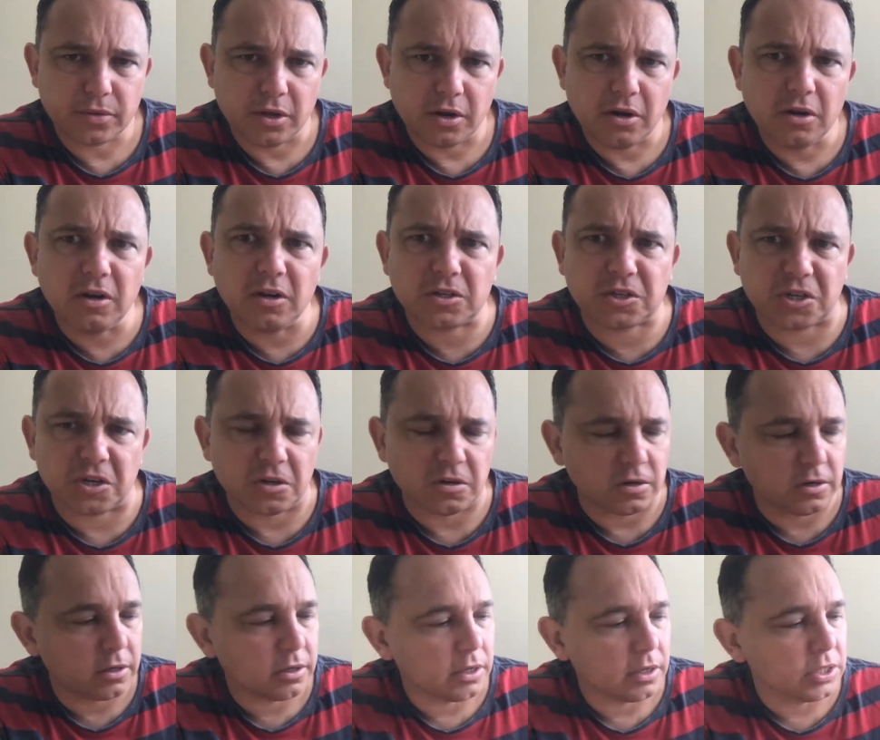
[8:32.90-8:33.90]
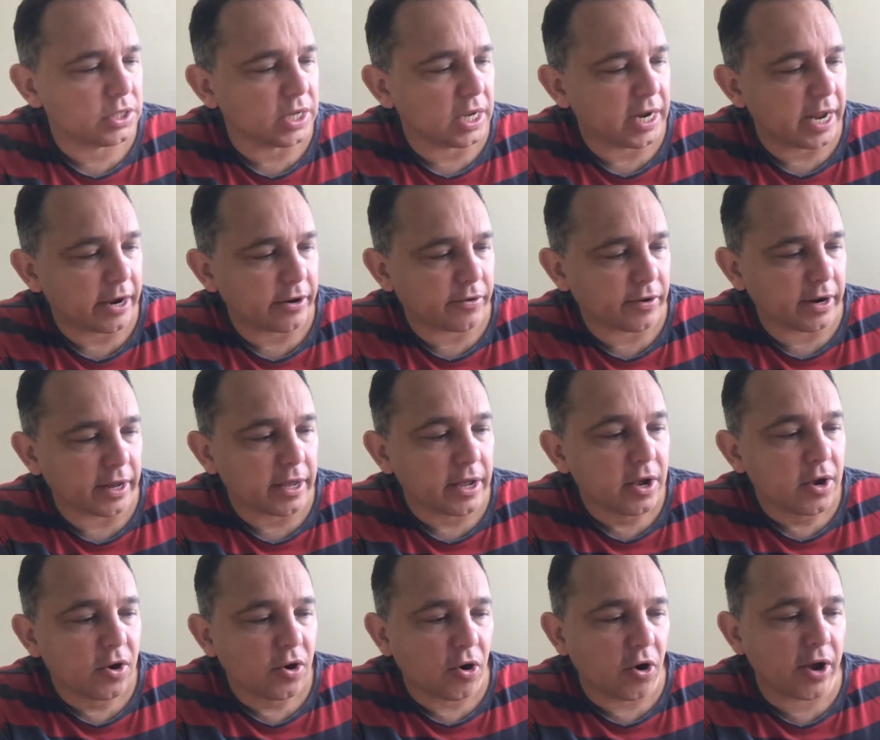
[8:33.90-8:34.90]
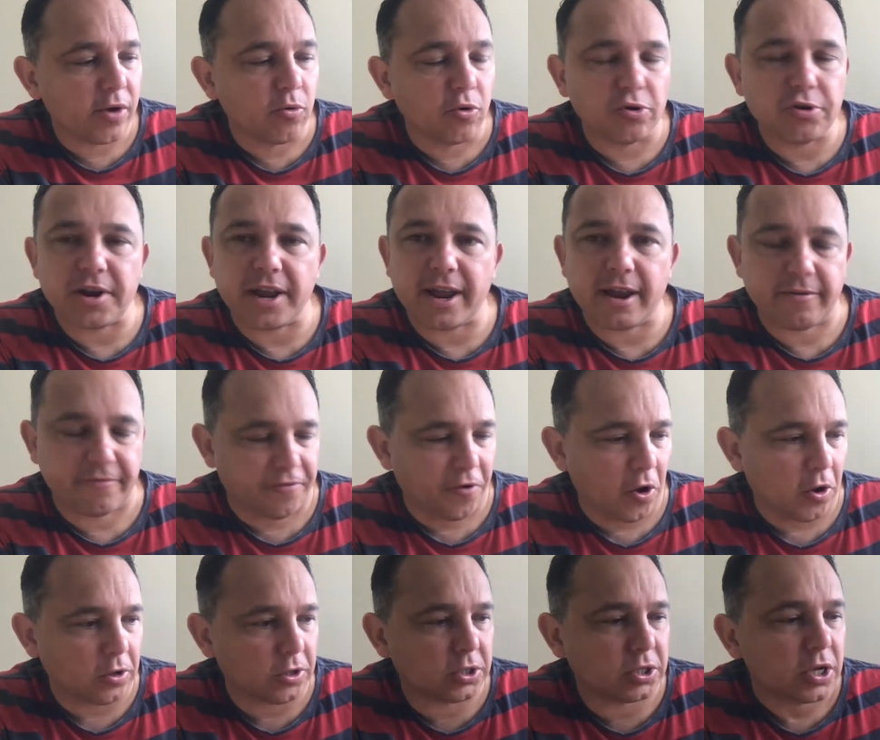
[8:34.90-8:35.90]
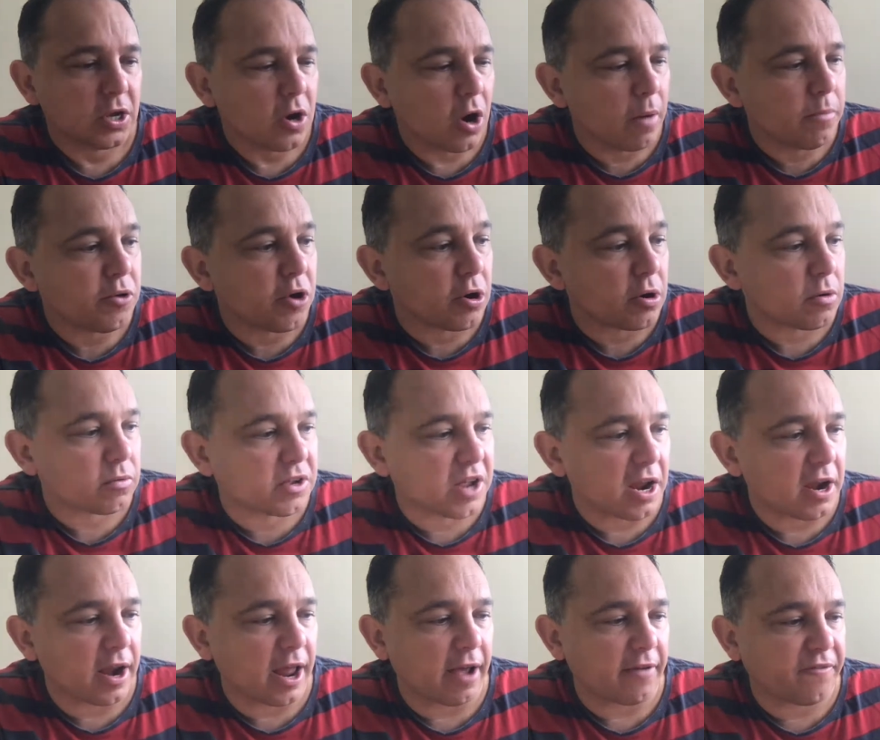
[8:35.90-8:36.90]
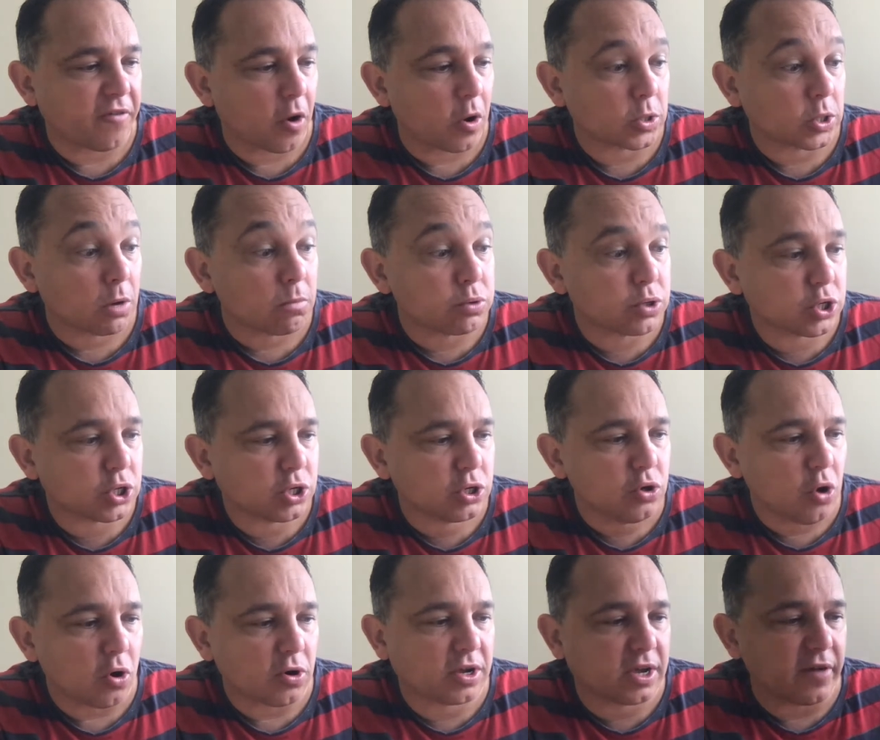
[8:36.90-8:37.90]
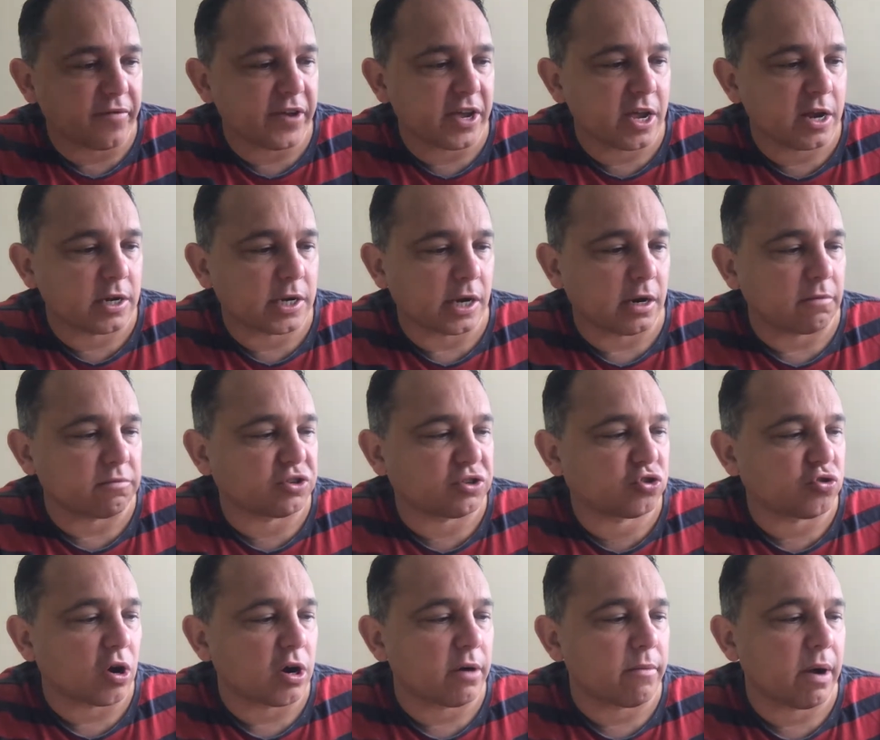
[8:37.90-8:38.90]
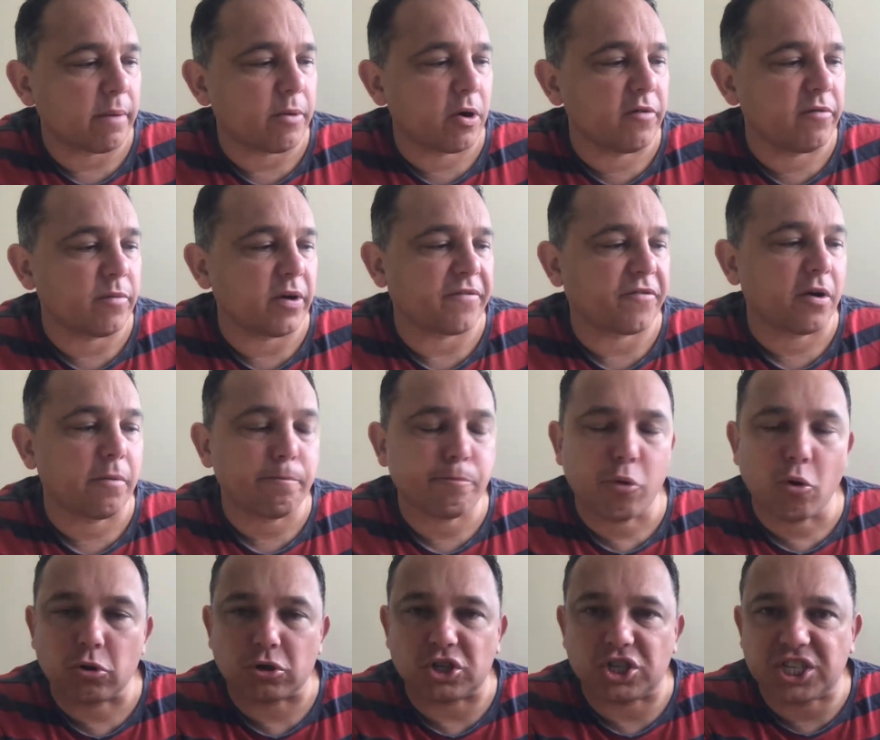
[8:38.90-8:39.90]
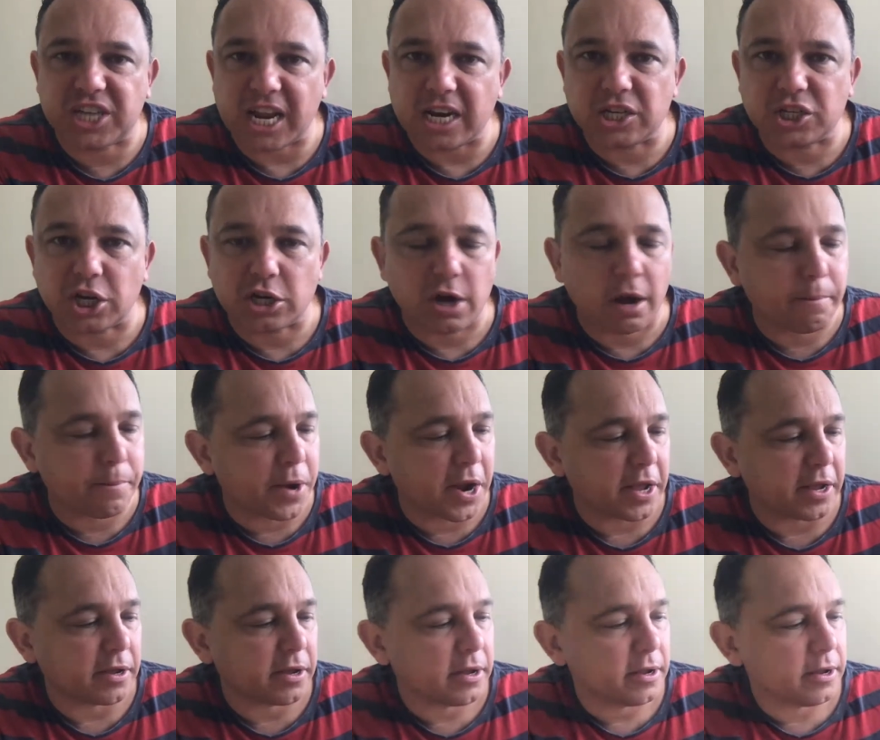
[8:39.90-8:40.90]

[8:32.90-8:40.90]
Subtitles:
Listen, he said angrily, I want that fox. I'm going to get that fox. I'm not giving in till I've strung him up over my front porch dead as a dumpling.